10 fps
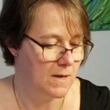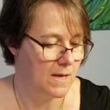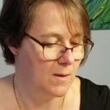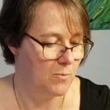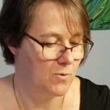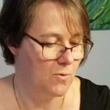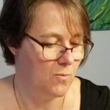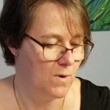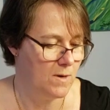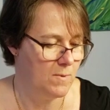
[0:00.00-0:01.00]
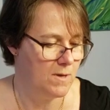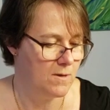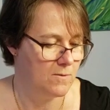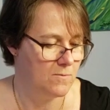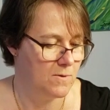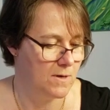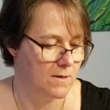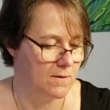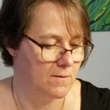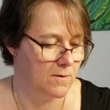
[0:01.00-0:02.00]
and I put quite a bit of glue gun
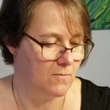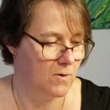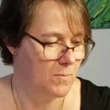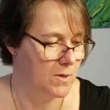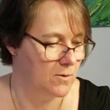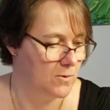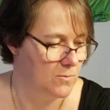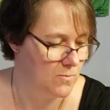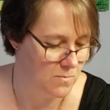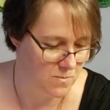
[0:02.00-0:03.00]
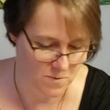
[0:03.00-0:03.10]
on there, quite a bit of glue,